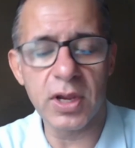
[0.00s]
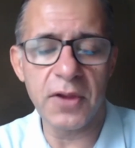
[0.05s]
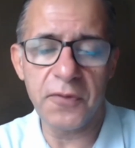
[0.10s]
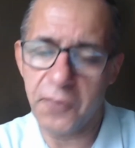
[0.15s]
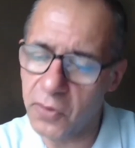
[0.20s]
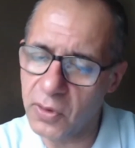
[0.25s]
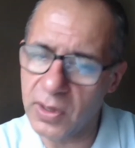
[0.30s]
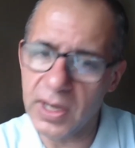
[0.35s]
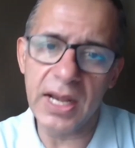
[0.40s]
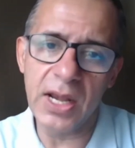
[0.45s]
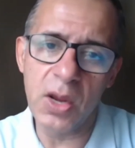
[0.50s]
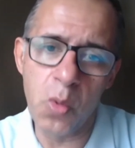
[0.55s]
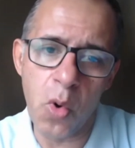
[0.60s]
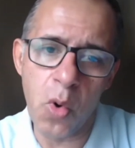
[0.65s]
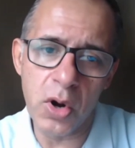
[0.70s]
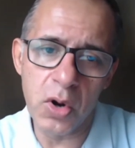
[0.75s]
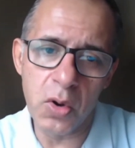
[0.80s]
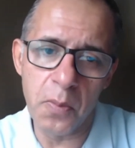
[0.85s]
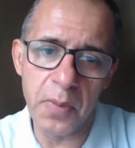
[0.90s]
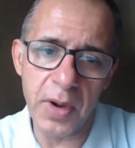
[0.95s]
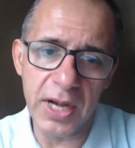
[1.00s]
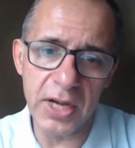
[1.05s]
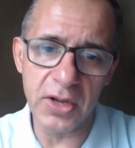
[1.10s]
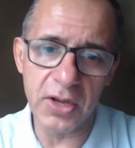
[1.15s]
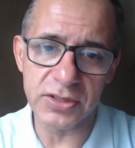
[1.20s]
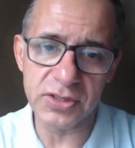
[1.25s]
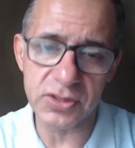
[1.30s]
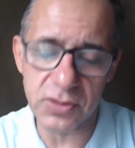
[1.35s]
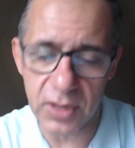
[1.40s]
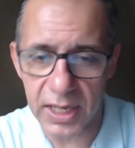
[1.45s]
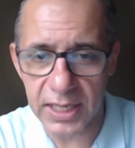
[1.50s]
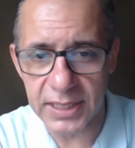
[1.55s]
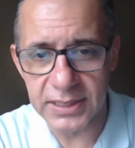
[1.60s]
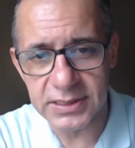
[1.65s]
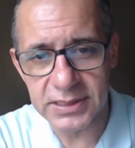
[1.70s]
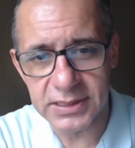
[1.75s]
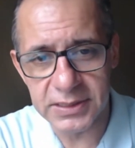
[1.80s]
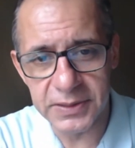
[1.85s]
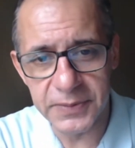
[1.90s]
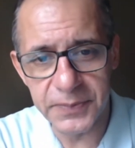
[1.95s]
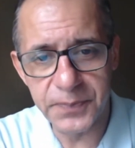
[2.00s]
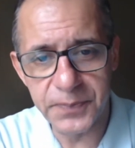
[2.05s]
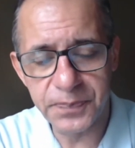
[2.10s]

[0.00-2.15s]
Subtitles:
if you really want to build your strengths,